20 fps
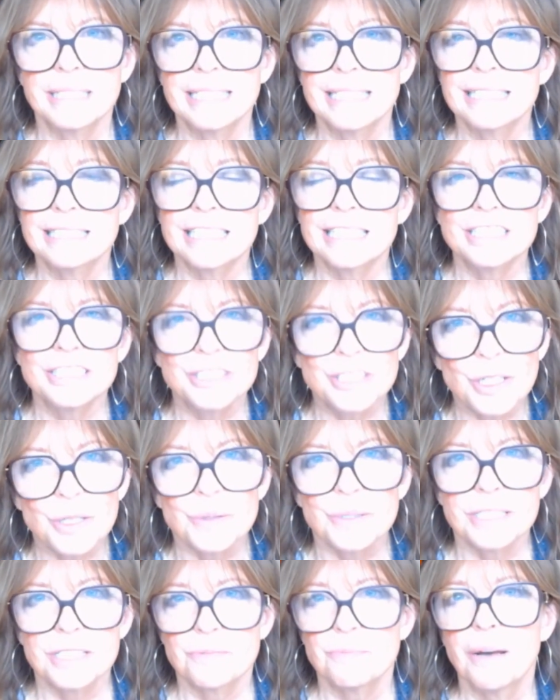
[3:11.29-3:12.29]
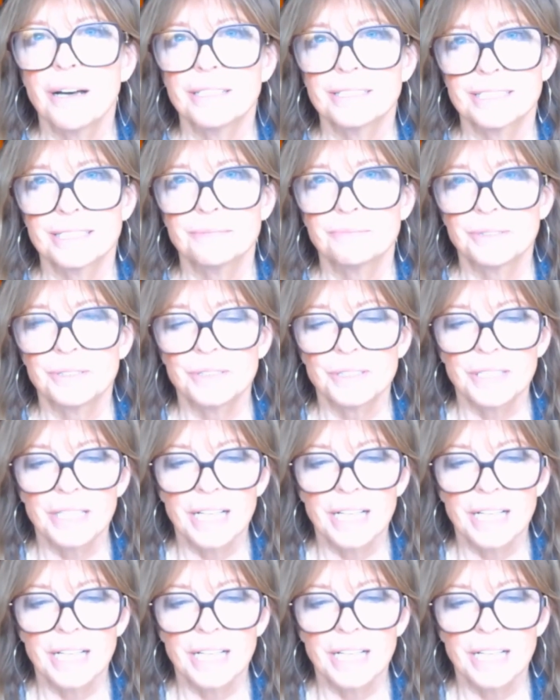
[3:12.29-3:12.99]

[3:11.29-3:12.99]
and I know it's possible.